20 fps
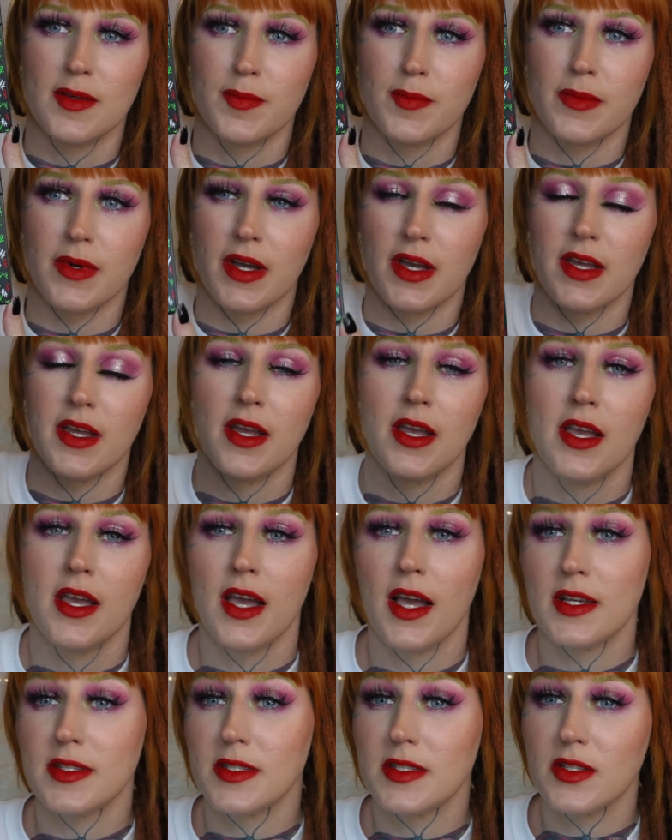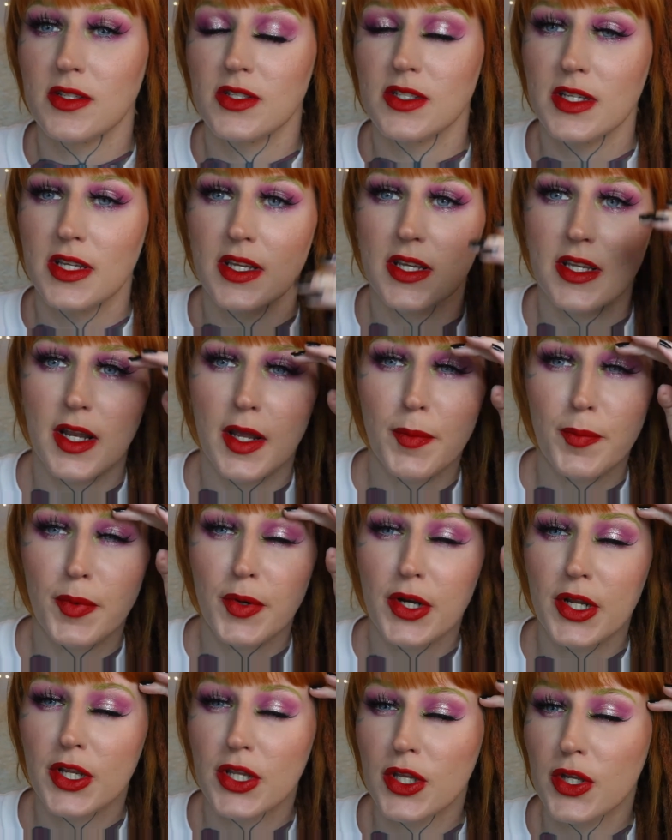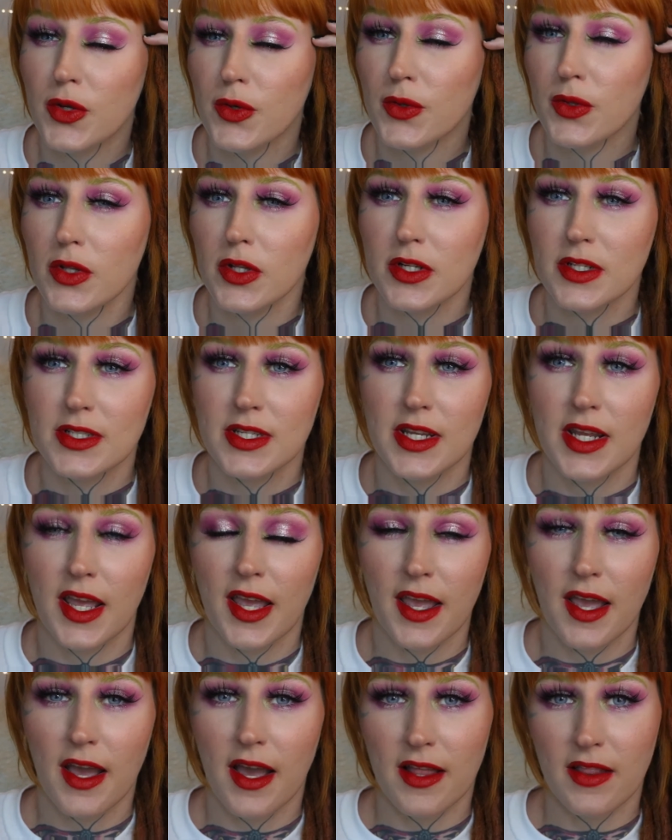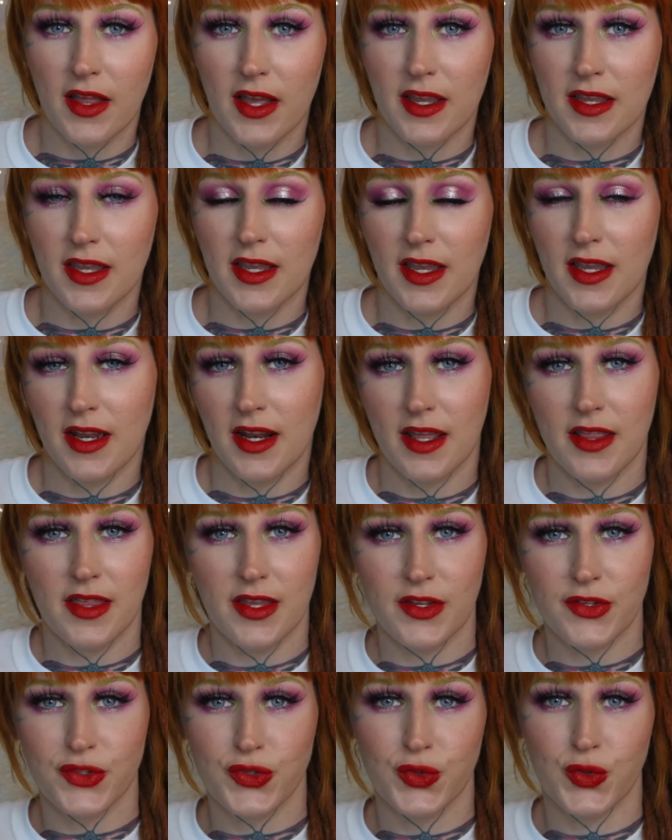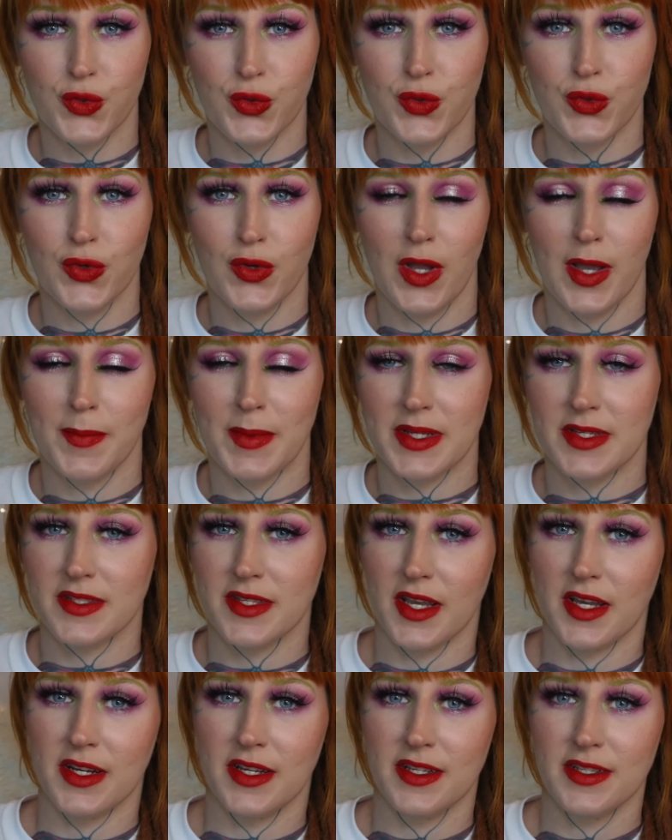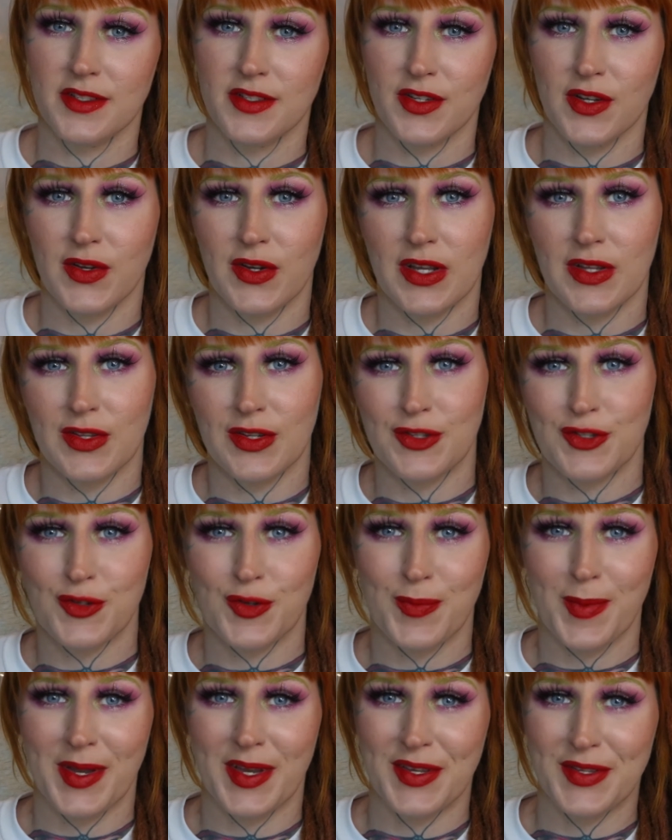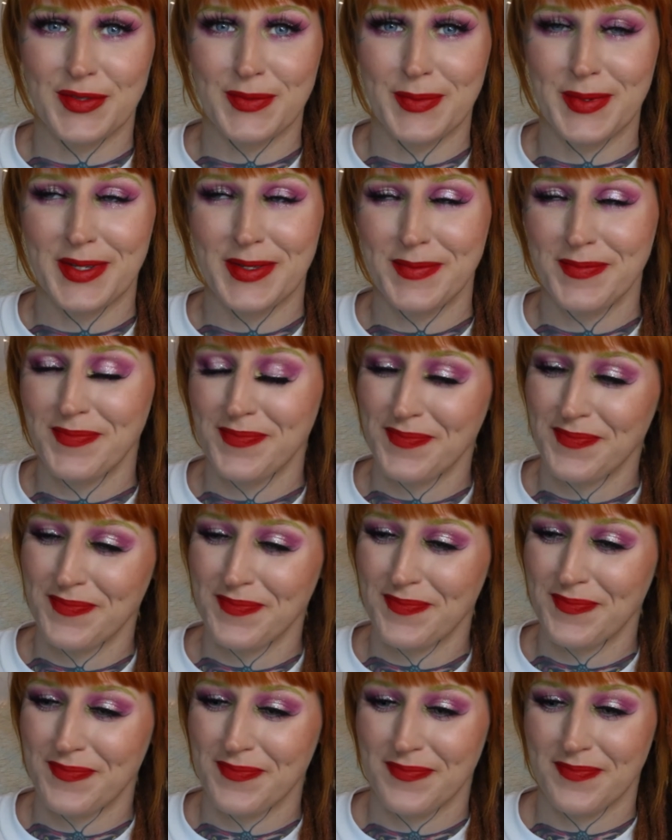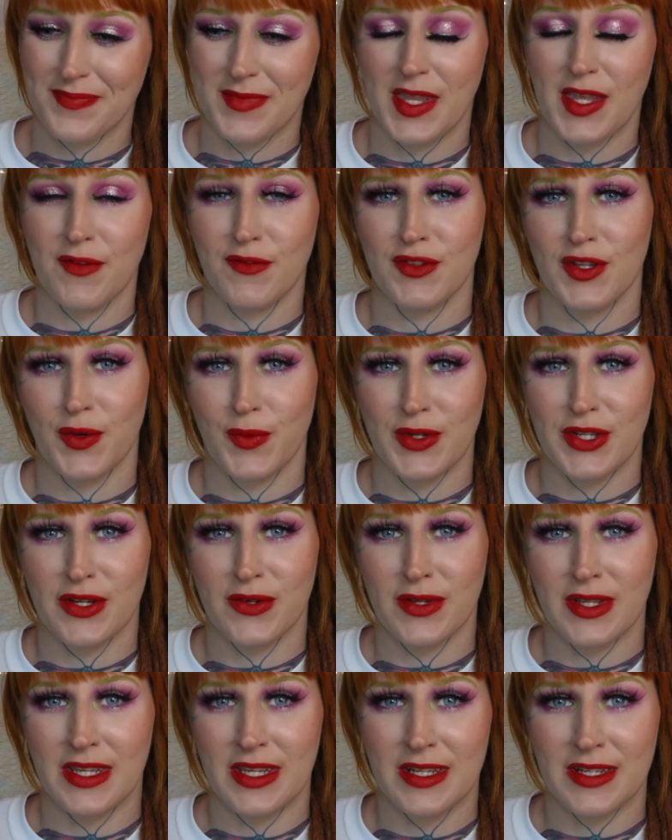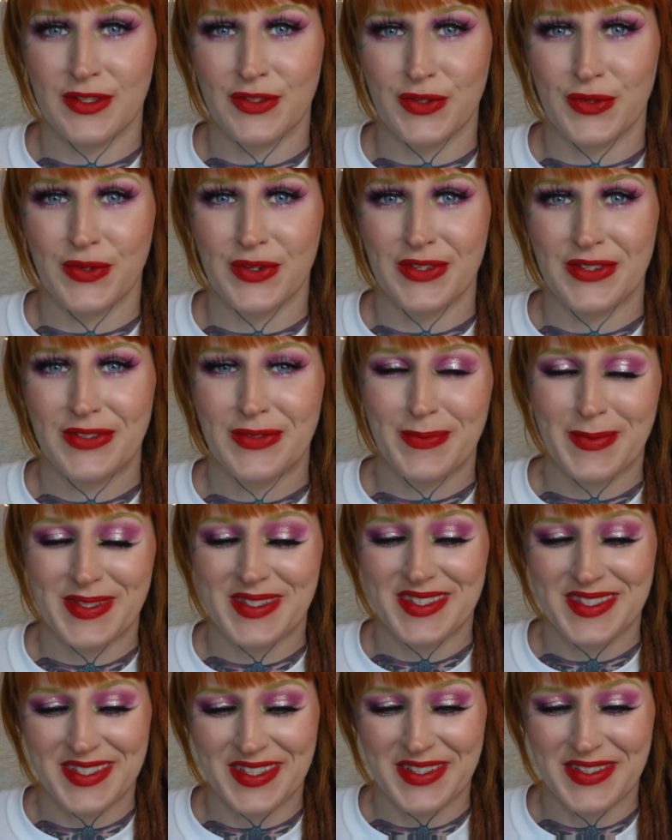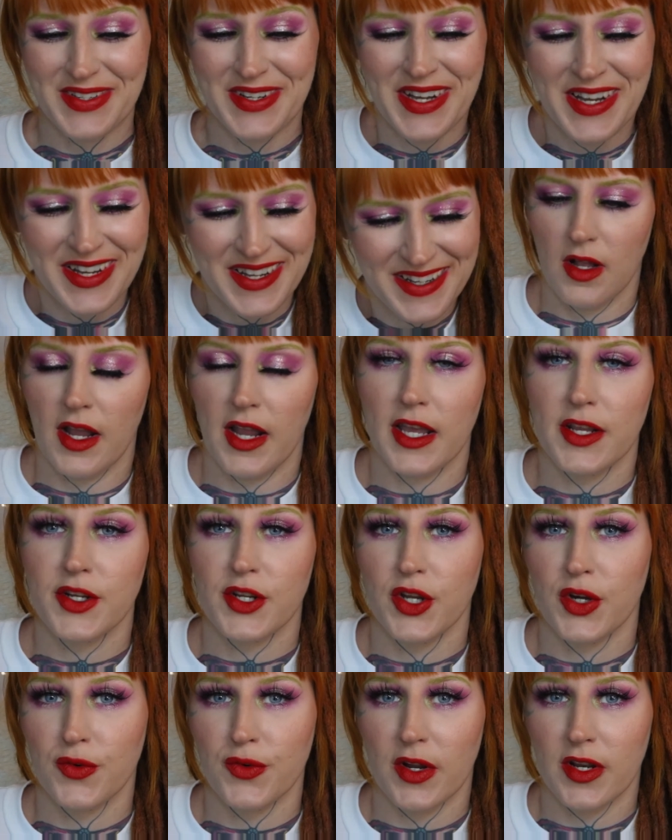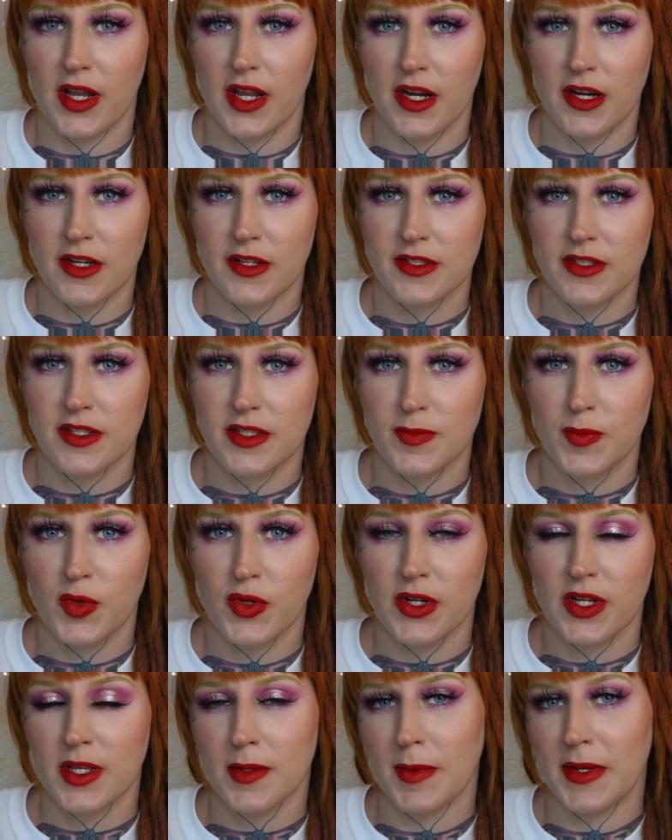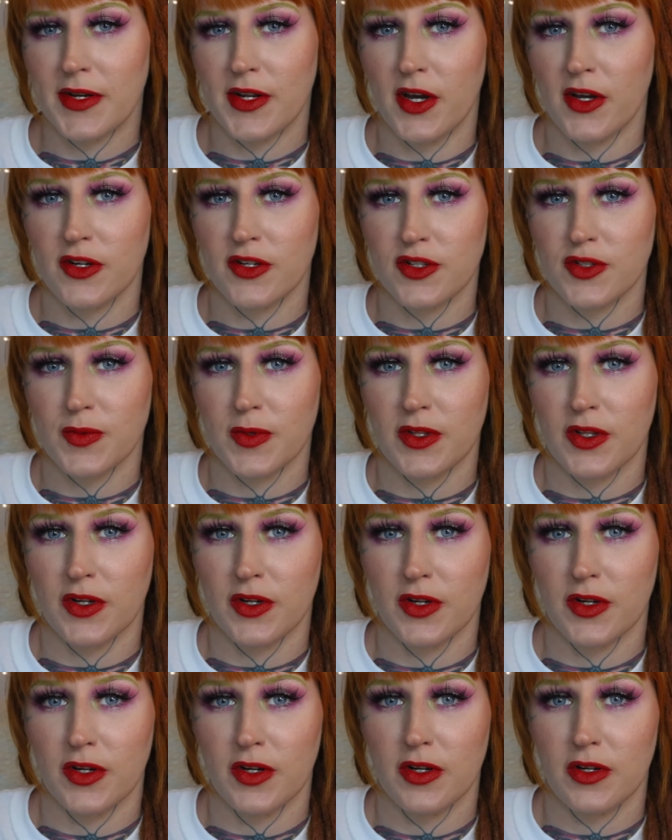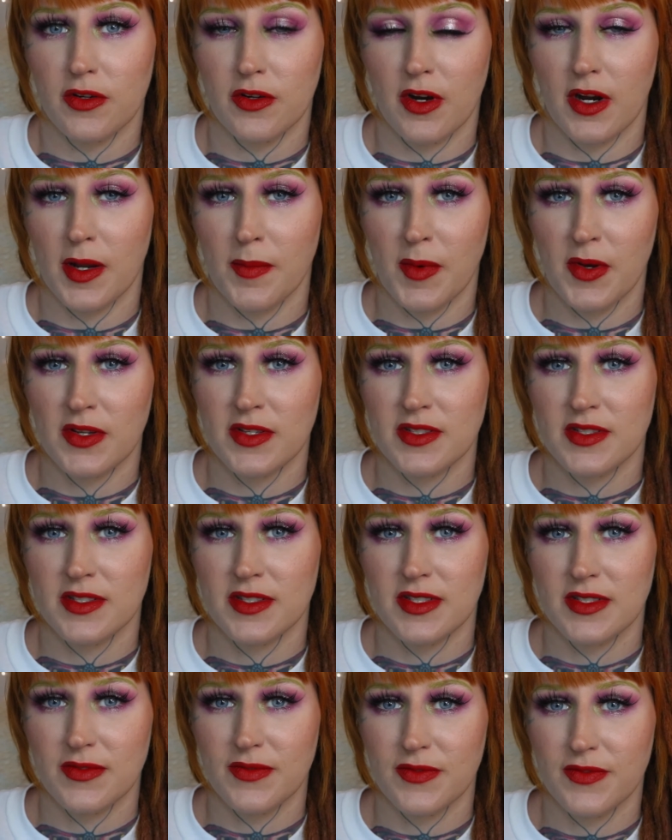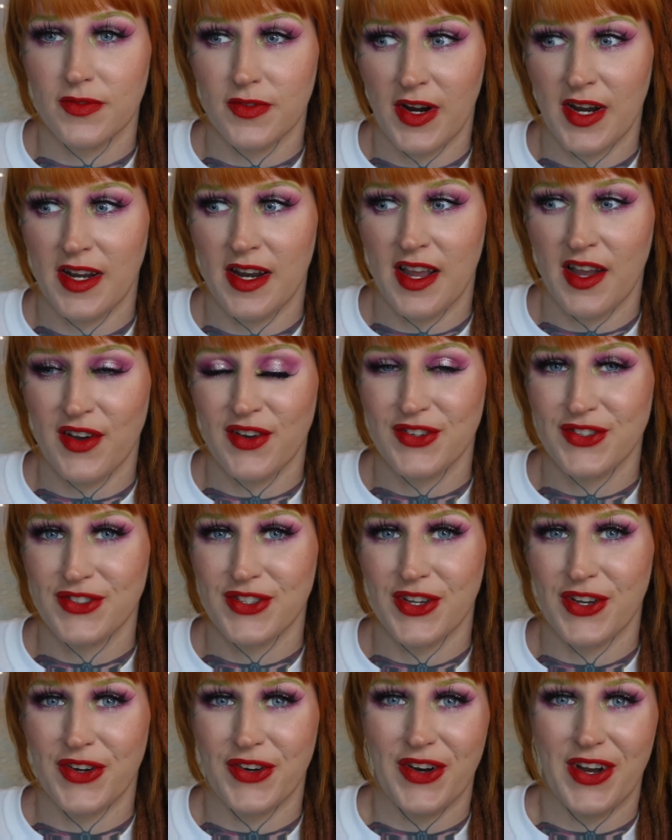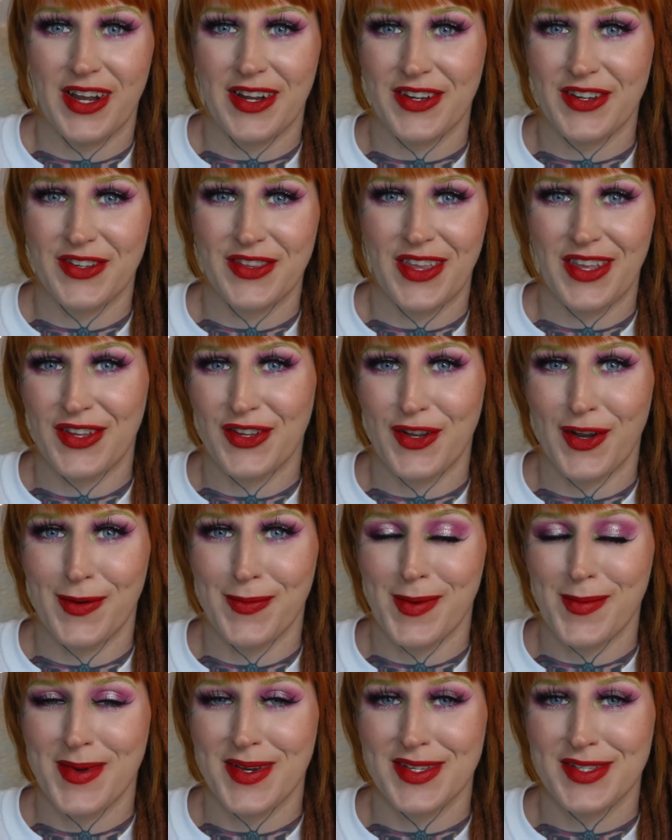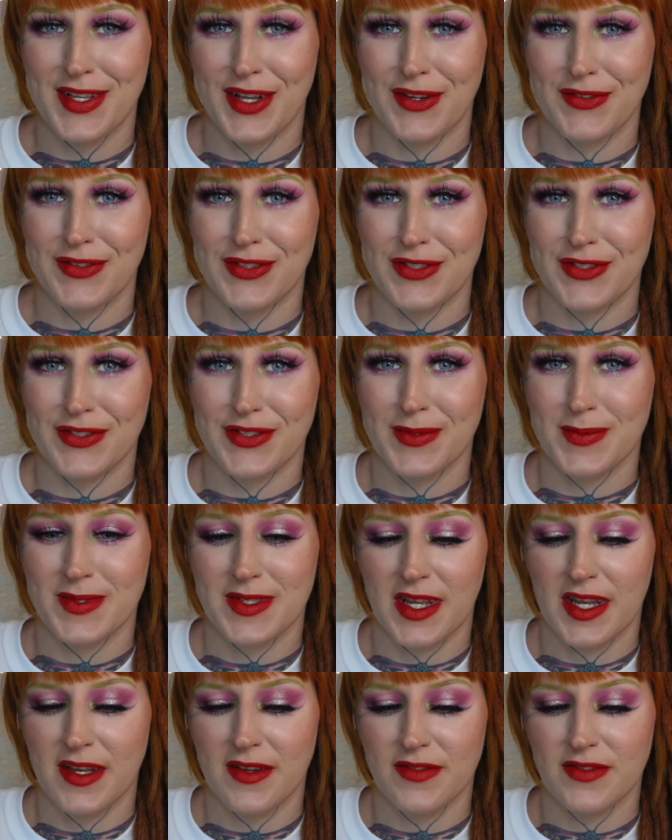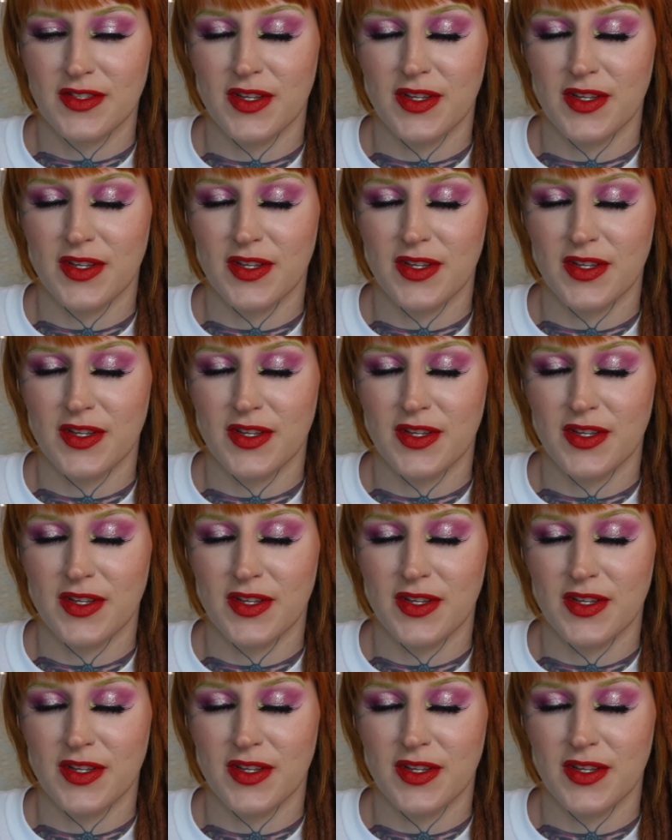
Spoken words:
But I still did a pretty cute look today. I like it. I think it's cool. I'm excited to go get lunch with my husband, even though we don't eat indoors, but still. I had to go run errands this morning. My daughter's with her grandma's right now, so I could like go by myself and do some stuff.